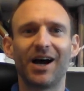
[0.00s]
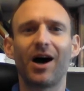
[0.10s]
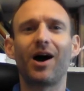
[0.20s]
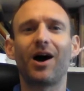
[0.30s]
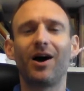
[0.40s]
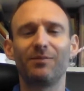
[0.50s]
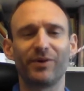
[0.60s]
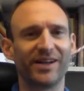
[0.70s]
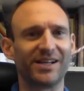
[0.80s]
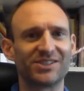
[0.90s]

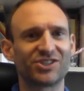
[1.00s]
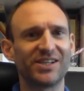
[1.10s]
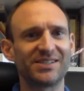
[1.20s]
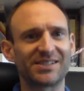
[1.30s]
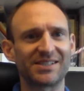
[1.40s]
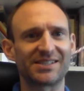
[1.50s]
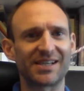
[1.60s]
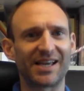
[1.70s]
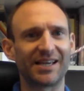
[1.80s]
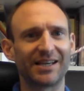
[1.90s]
heartbreaking as Jesus is
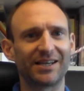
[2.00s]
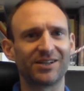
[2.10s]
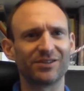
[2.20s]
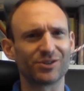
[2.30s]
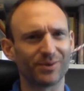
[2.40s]
saying, you know,